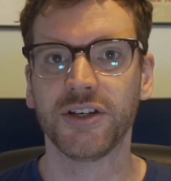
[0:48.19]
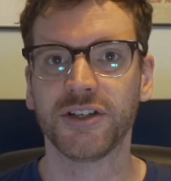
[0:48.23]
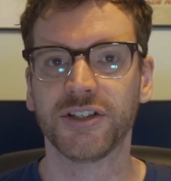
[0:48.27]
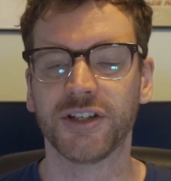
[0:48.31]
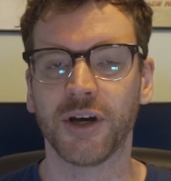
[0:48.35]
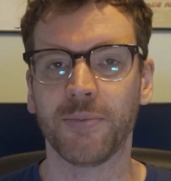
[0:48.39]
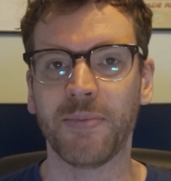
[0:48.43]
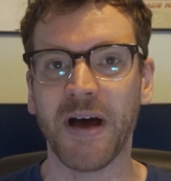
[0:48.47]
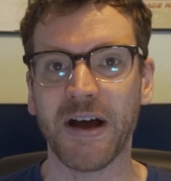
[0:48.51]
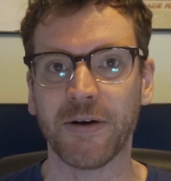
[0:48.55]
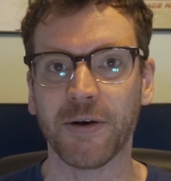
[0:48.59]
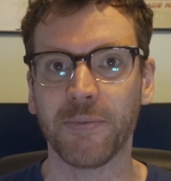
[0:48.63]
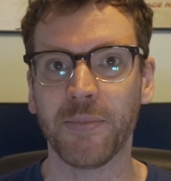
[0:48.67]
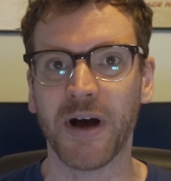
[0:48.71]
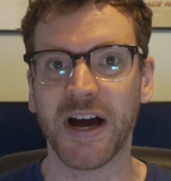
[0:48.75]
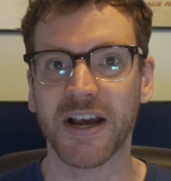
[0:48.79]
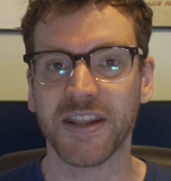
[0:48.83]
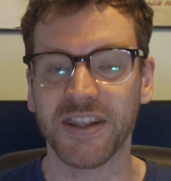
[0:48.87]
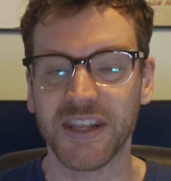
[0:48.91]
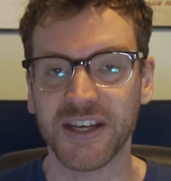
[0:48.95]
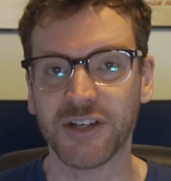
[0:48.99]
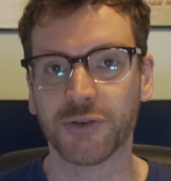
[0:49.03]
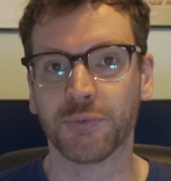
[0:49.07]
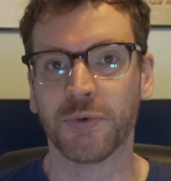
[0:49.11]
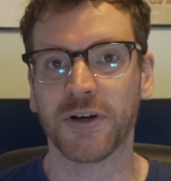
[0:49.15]
So bear in mind,
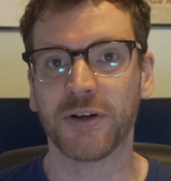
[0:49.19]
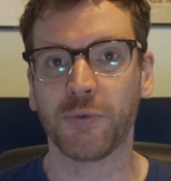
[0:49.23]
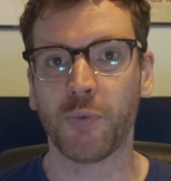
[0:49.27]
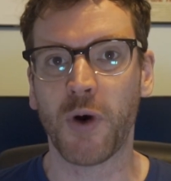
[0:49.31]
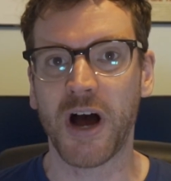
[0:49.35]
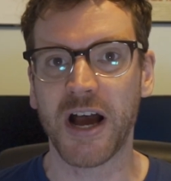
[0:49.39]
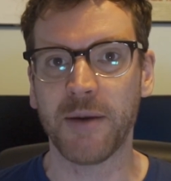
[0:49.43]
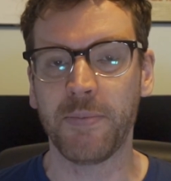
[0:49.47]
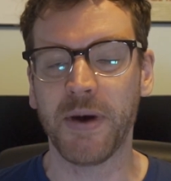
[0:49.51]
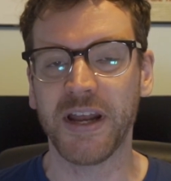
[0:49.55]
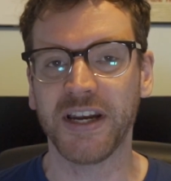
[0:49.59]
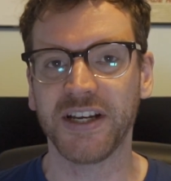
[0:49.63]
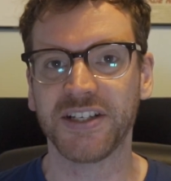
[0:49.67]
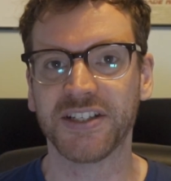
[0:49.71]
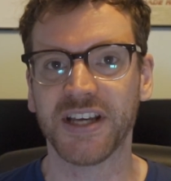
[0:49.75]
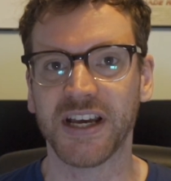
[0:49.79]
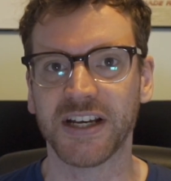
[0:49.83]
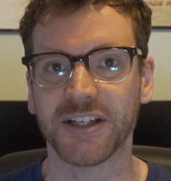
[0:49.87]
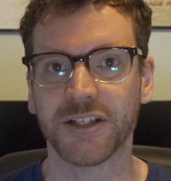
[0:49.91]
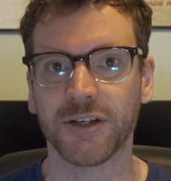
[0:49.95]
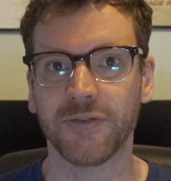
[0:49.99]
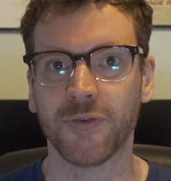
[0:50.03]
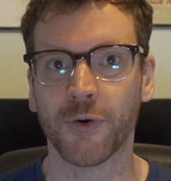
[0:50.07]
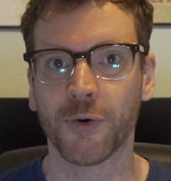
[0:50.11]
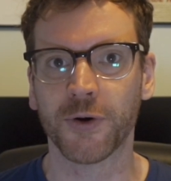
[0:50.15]
this will wipe any
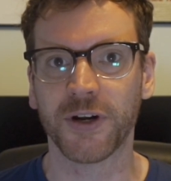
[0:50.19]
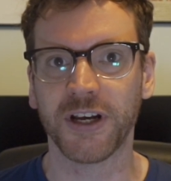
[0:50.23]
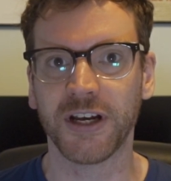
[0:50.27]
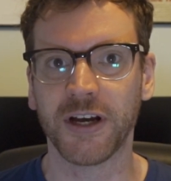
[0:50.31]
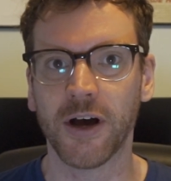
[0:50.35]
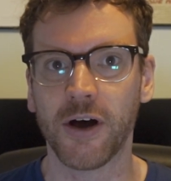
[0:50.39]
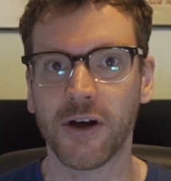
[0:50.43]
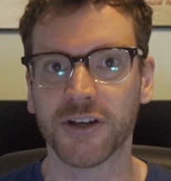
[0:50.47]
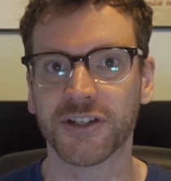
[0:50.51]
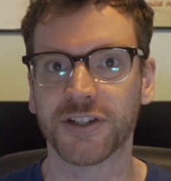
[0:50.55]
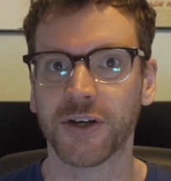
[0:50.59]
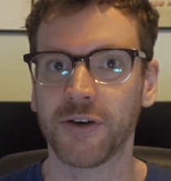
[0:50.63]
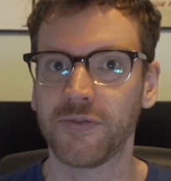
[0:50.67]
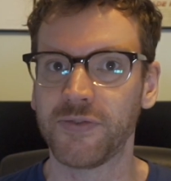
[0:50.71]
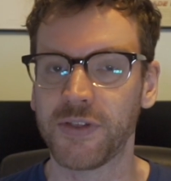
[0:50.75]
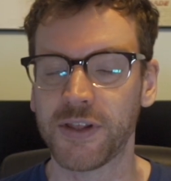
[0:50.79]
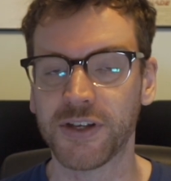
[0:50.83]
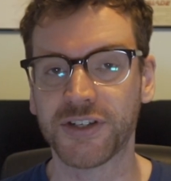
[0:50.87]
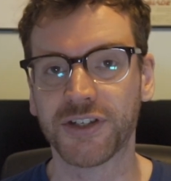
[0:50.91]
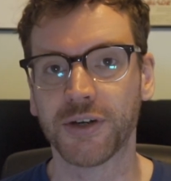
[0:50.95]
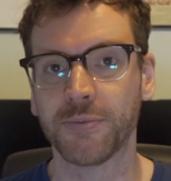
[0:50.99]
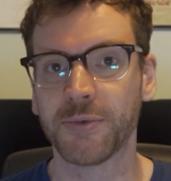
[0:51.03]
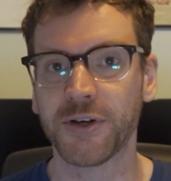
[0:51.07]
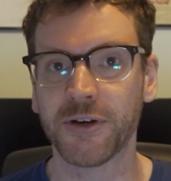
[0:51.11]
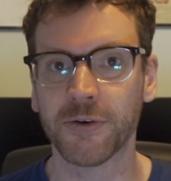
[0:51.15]
settings you've already got, so if
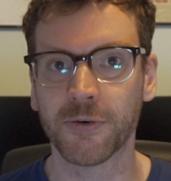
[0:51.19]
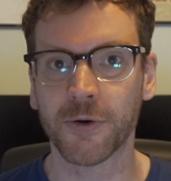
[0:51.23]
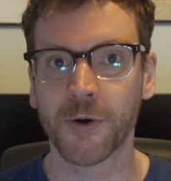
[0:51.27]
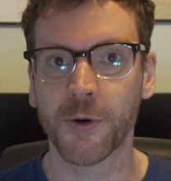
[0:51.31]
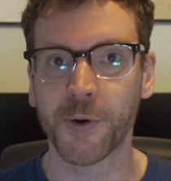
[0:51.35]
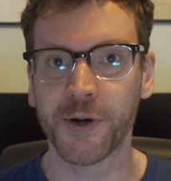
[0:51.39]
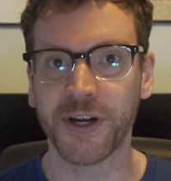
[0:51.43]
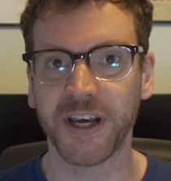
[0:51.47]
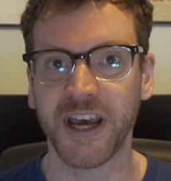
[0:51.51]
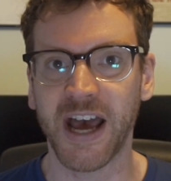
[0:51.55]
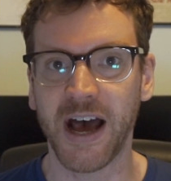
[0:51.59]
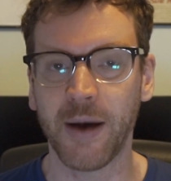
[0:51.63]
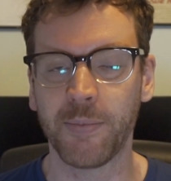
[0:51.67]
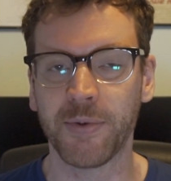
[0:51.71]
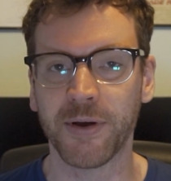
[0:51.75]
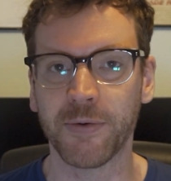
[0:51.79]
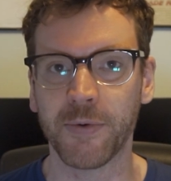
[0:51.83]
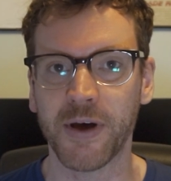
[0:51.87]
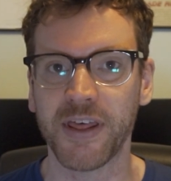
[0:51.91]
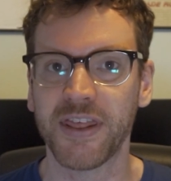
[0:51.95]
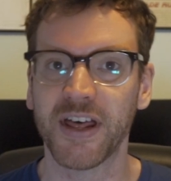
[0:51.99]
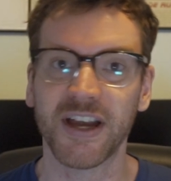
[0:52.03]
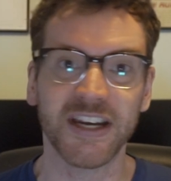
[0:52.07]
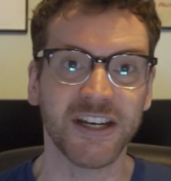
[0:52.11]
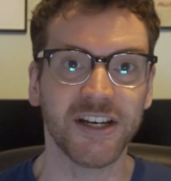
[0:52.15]
there's some you're already happy
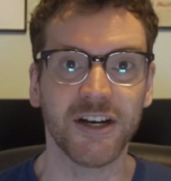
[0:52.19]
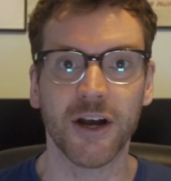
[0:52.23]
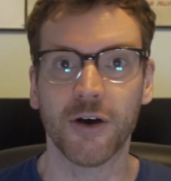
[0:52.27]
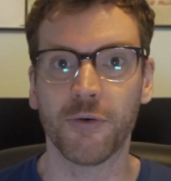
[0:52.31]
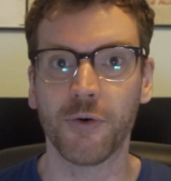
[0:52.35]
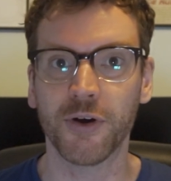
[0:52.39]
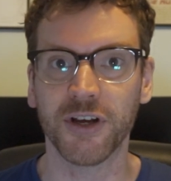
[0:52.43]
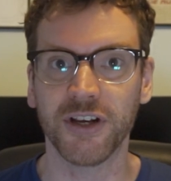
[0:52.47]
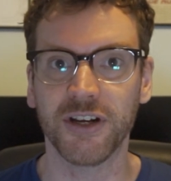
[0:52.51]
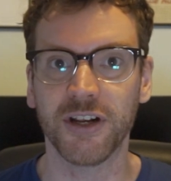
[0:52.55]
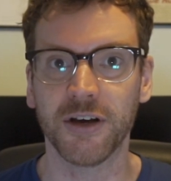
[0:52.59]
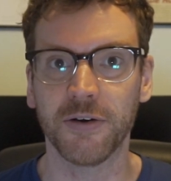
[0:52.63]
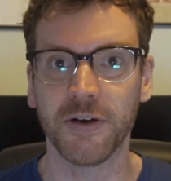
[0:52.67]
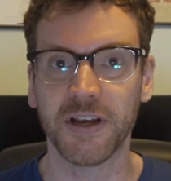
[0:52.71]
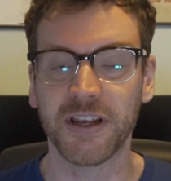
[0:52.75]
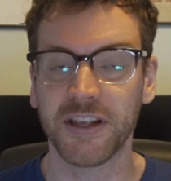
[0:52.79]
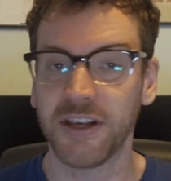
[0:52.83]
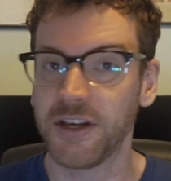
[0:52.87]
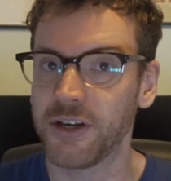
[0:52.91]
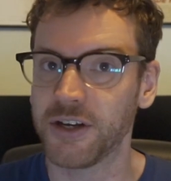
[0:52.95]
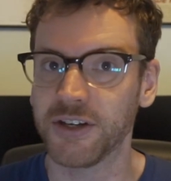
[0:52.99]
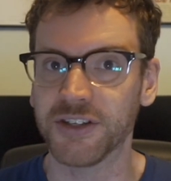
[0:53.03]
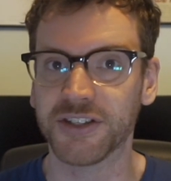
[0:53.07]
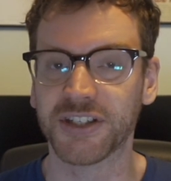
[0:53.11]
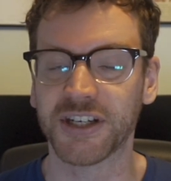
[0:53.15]
with and you know what you're doing,
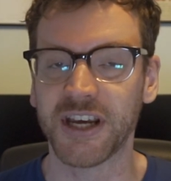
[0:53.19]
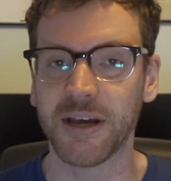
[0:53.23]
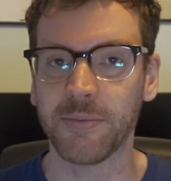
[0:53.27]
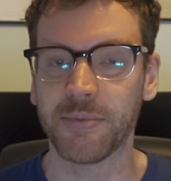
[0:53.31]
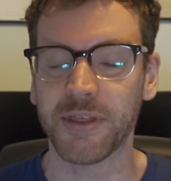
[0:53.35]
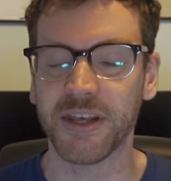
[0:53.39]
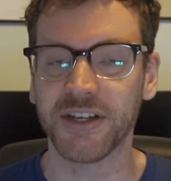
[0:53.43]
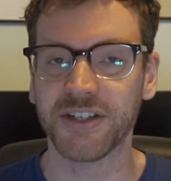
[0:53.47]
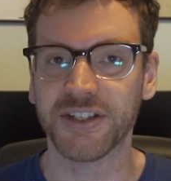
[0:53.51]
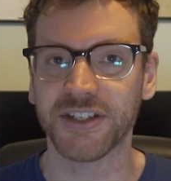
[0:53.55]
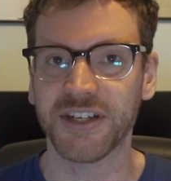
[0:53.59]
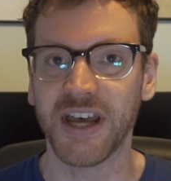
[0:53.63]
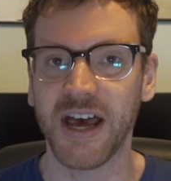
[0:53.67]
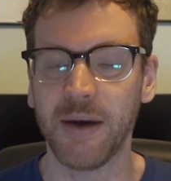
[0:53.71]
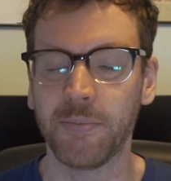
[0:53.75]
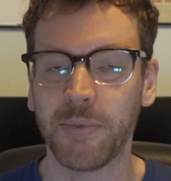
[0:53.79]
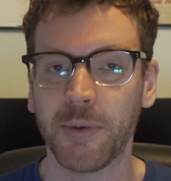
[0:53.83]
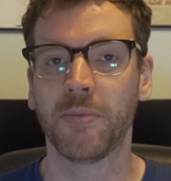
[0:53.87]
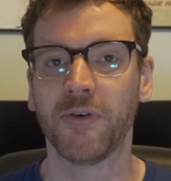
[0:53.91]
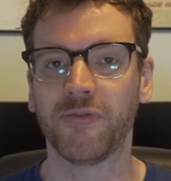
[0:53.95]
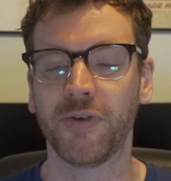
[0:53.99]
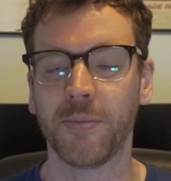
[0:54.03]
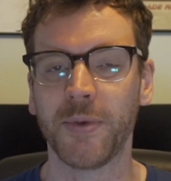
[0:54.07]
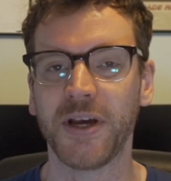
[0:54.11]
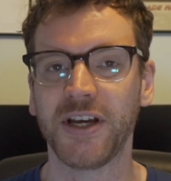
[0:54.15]
you can skip this step,
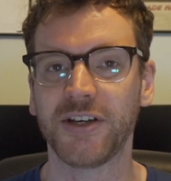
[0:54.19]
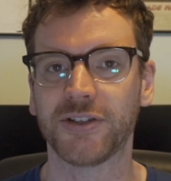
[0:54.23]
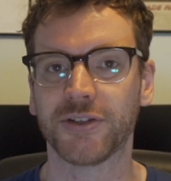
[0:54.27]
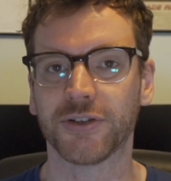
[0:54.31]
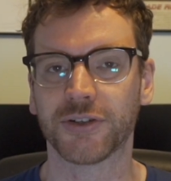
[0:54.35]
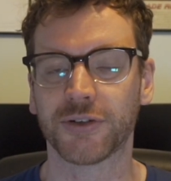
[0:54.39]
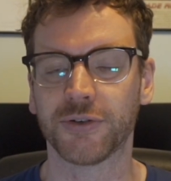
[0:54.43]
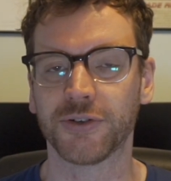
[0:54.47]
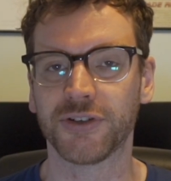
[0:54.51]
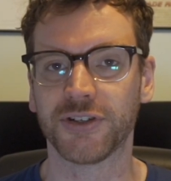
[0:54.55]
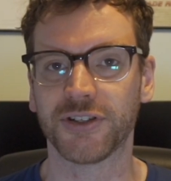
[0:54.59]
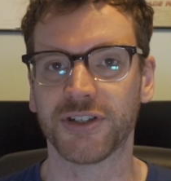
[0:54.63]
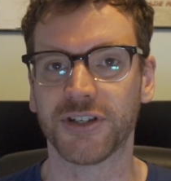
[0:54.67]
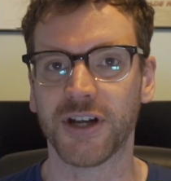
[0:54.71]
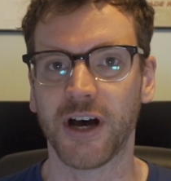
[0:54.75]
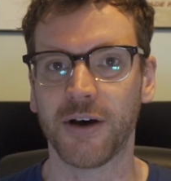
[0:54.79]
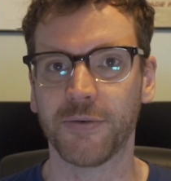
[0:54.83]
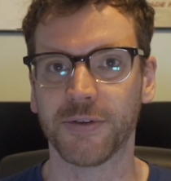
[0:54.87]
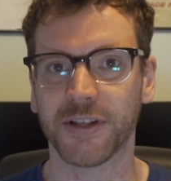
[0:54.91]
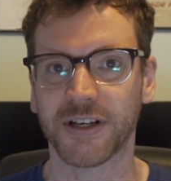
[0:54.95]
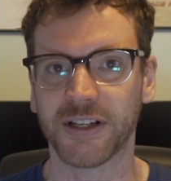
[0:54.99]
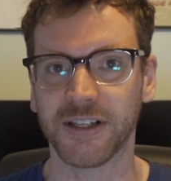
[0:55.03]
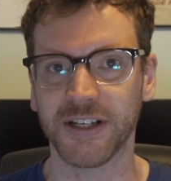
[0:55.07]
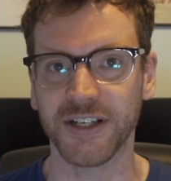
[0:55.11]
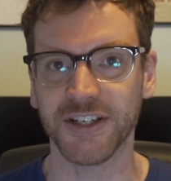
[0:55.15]
but for me it's just good to start
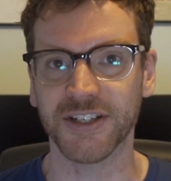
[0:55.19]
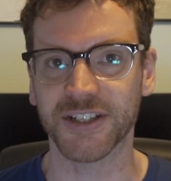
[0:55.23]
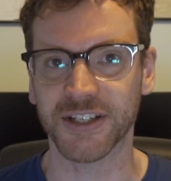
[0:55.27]
with a clean